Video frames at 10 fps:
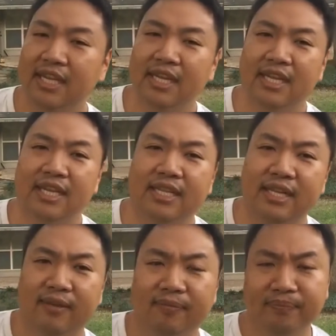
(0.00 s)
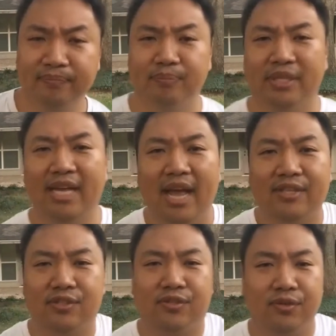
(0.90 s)
And then, but that
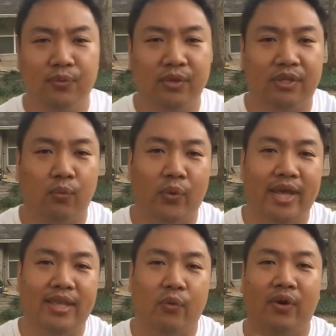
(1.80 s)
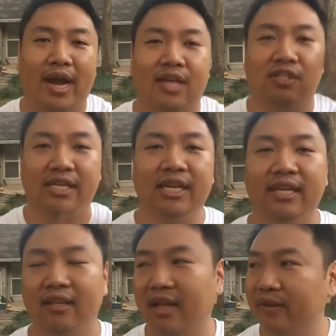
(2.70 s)
has to do with the way that we're actually
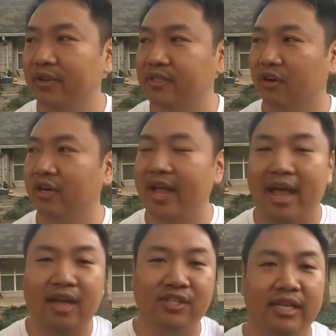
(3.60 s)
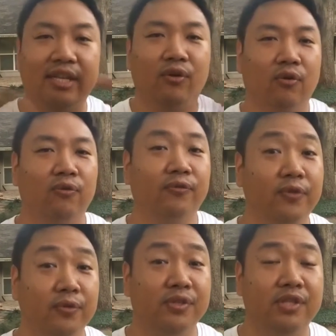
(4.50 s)
eating. A lot of us aren't actually eating whole
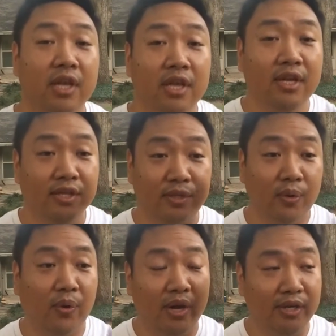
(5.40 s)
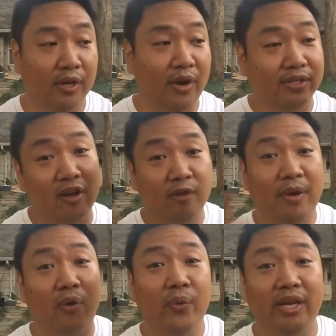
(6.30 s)
foods. So, you know, I talk
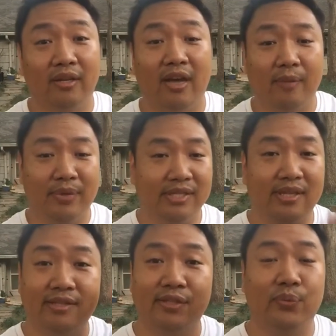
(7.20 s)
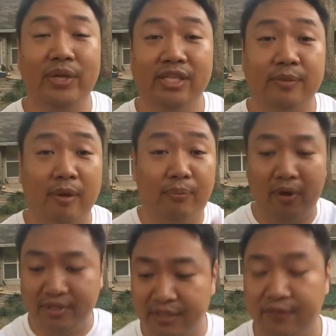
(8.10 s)
about wheat a lot, but it's not just wheat. It's about
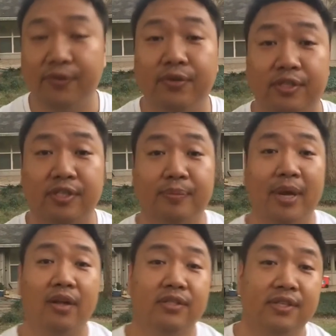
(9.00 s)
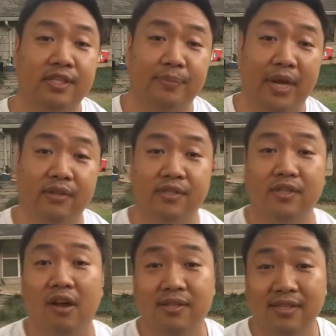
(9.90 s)
processed foods. It's about
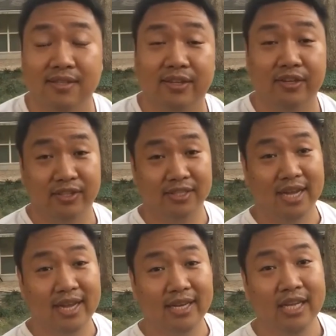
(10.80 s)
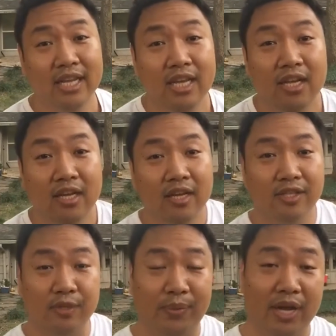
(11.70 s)
toxins that are in the diet.
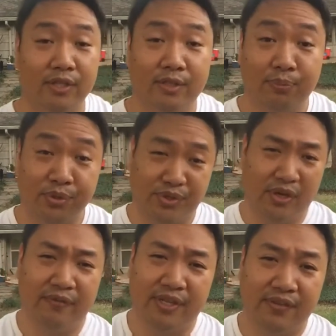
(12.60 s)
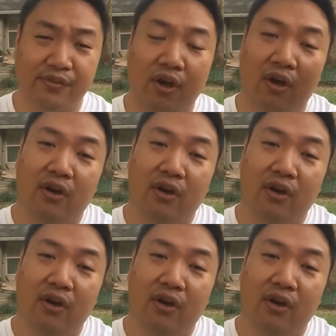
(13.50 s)
It's about preservatives. All of